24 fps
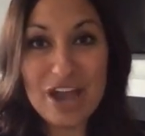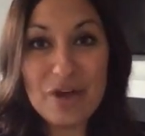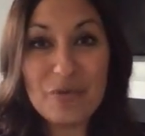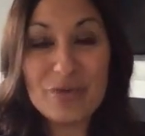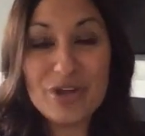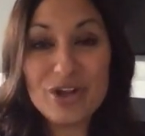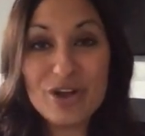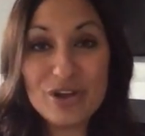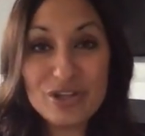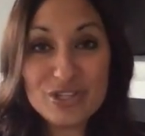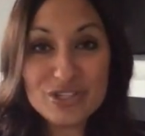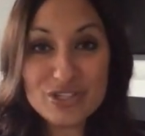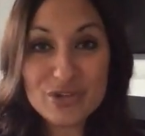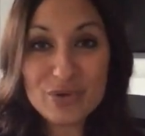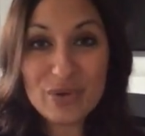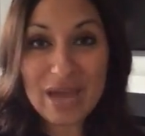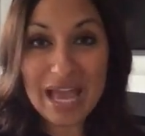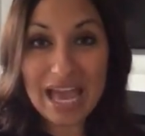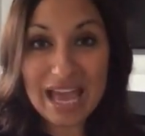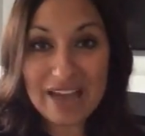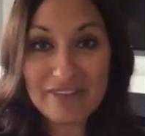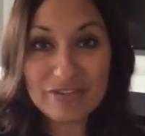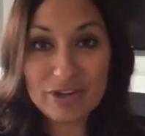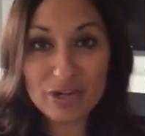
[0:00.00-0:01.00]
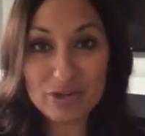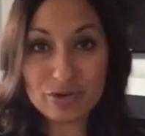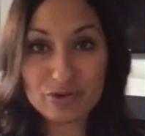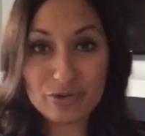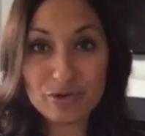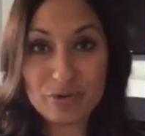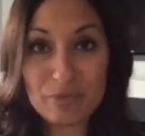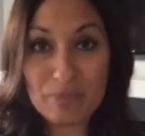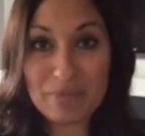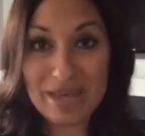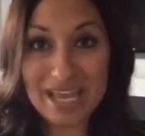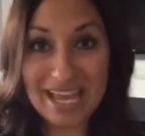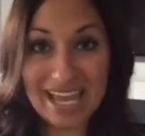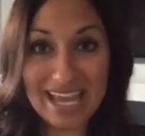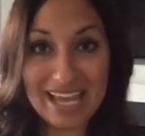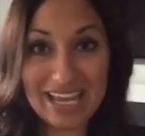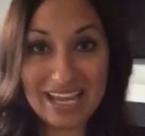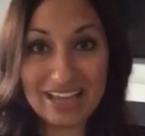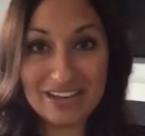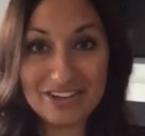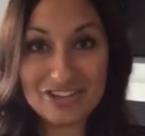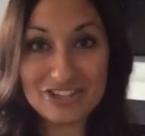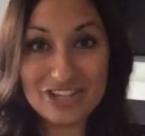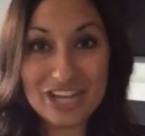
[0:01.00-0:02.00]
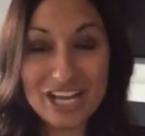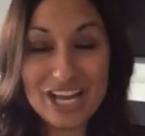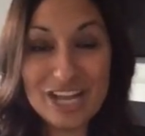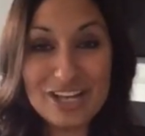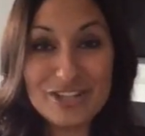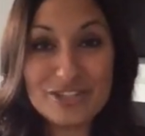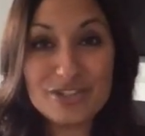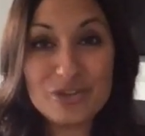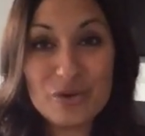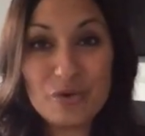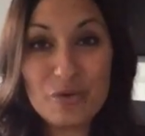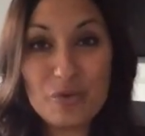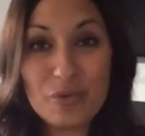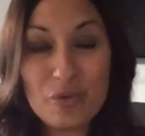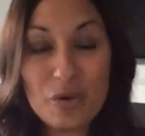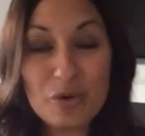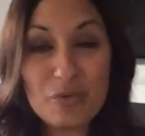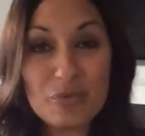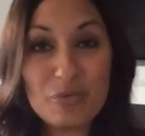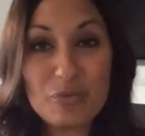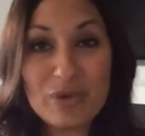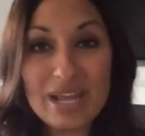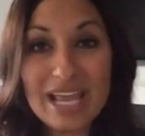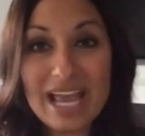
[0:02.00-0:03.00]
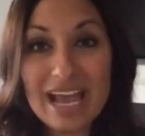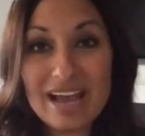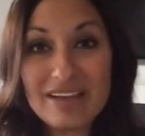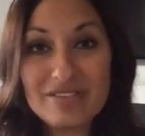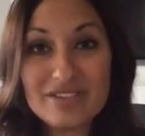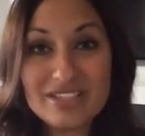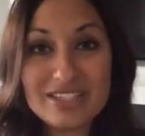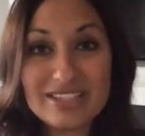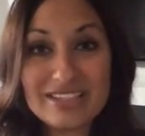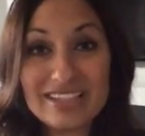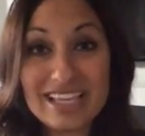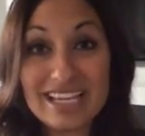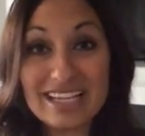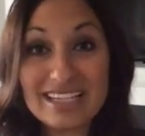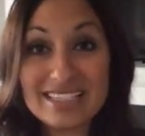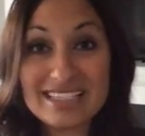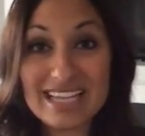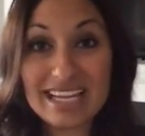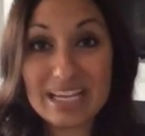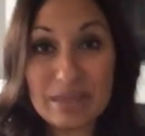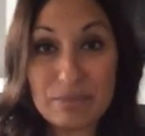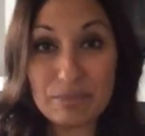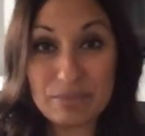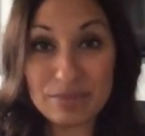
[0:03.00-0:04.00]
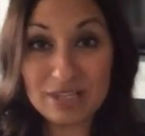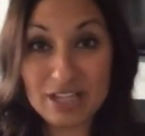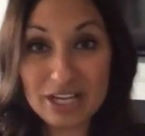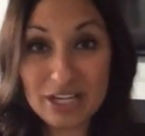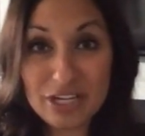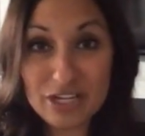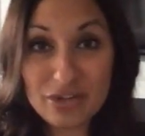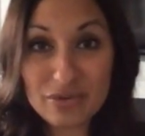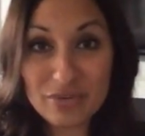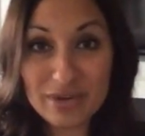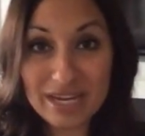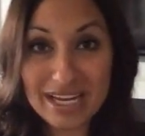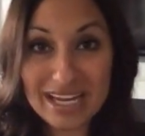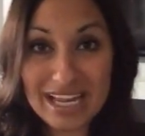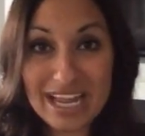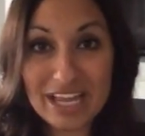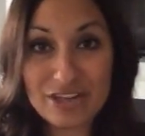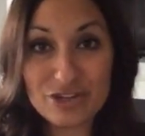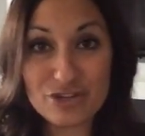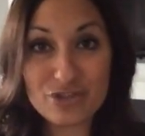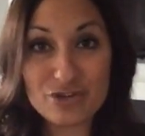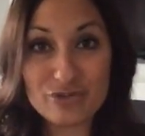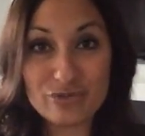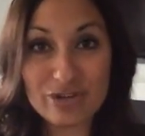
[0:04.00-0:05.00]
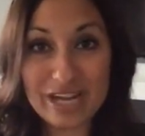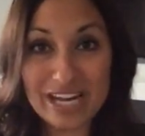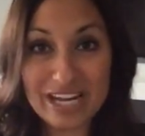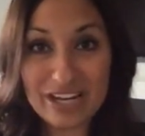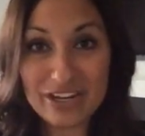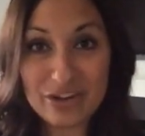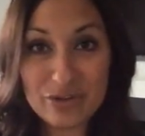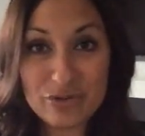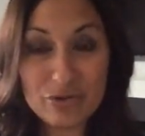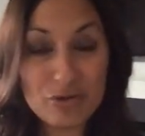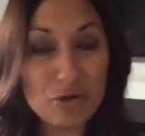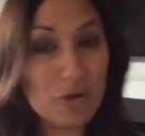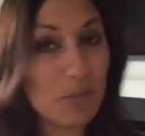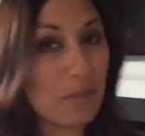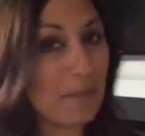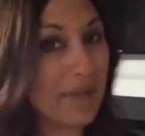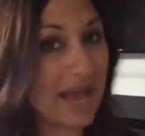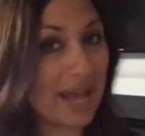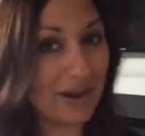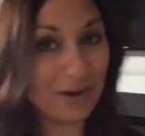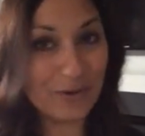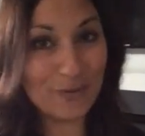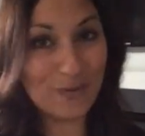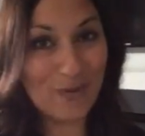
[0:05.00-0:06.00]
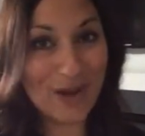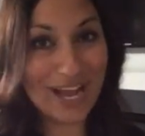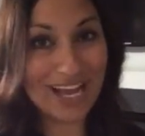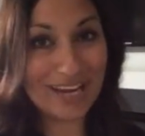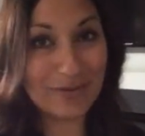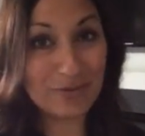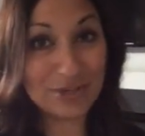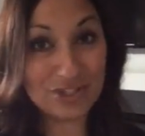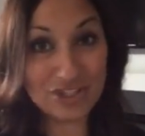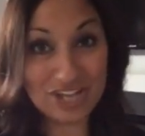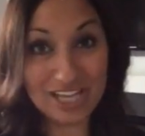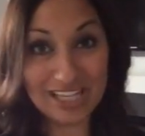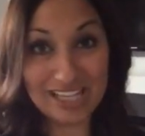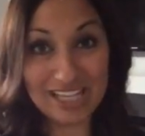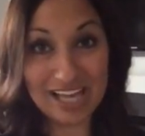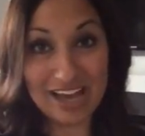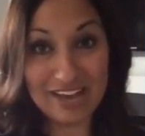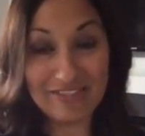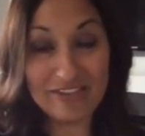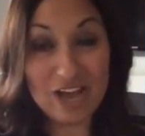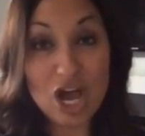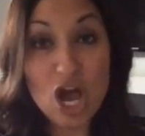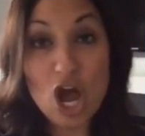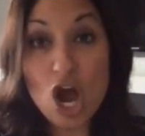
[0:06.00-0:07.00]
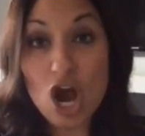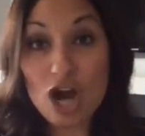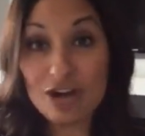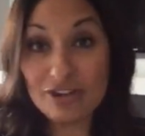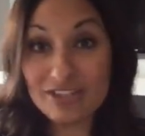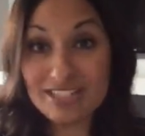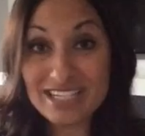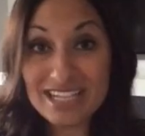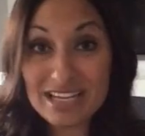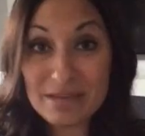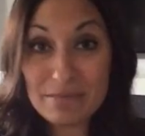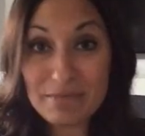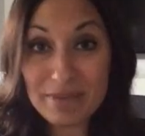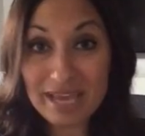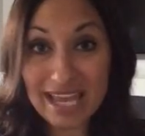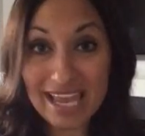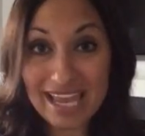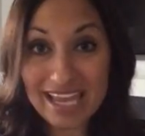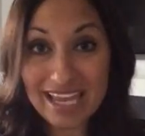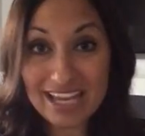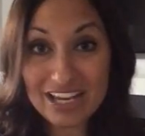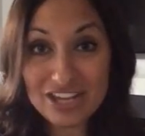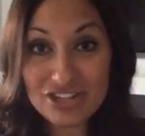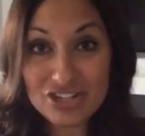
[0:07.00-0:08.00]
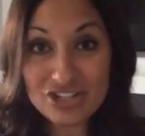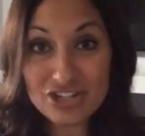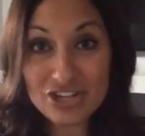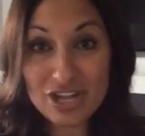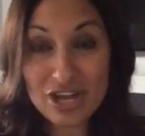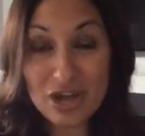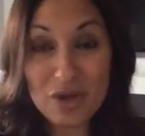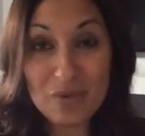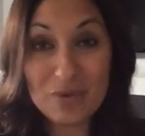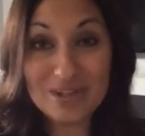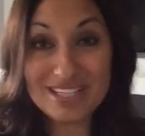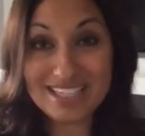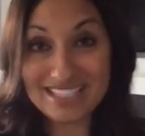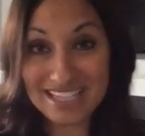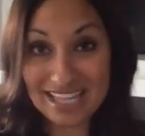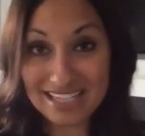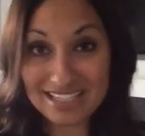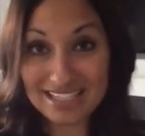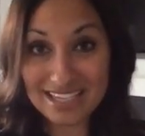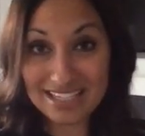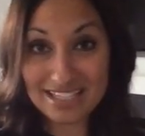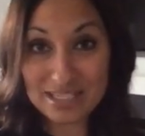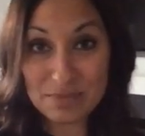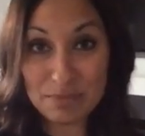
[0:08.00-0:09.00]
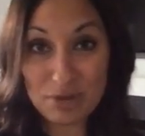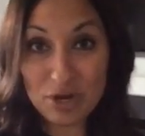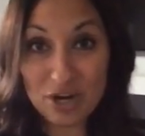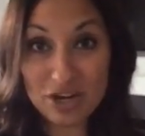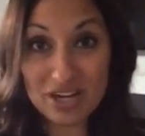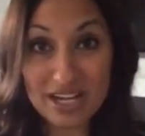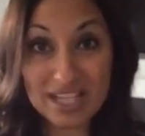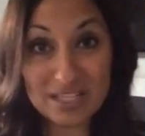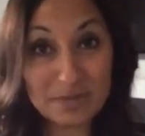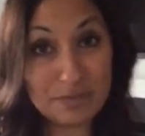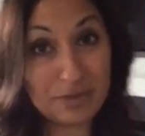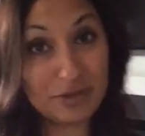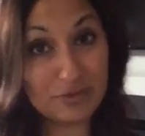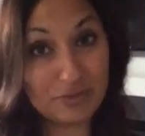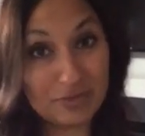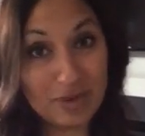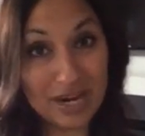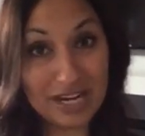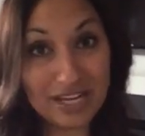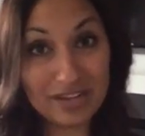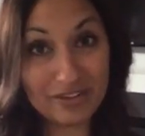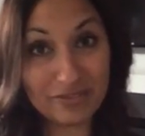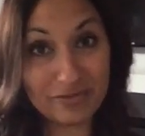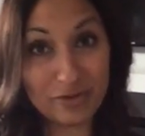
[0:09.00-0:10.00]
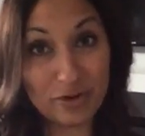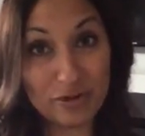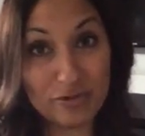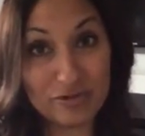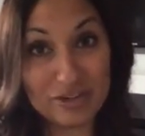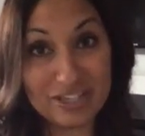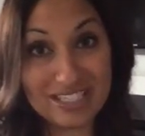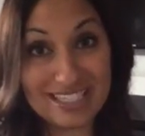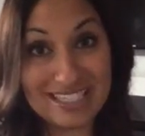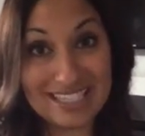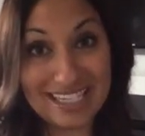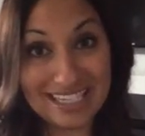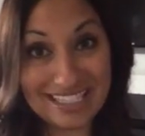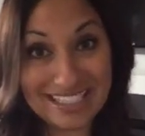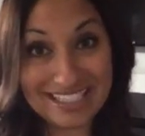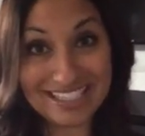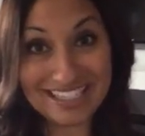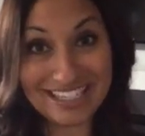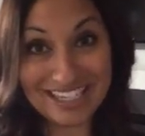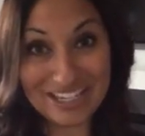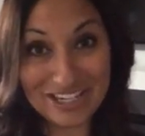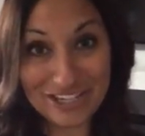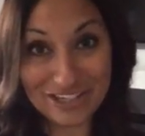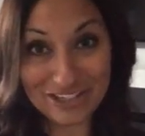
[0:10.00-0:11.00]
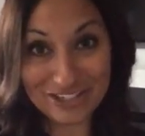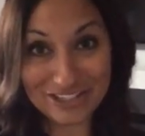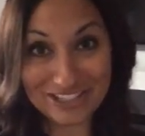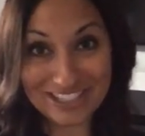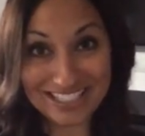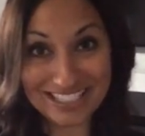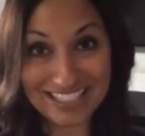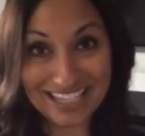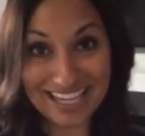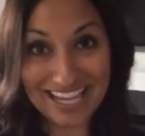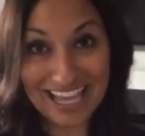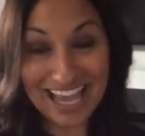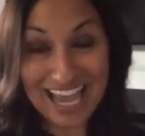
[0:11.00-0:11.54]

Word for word: We also have a group page. So we have things that can plug you in and train you no matter what, which I love. Our team page, what sets us apart, has been running for over six years.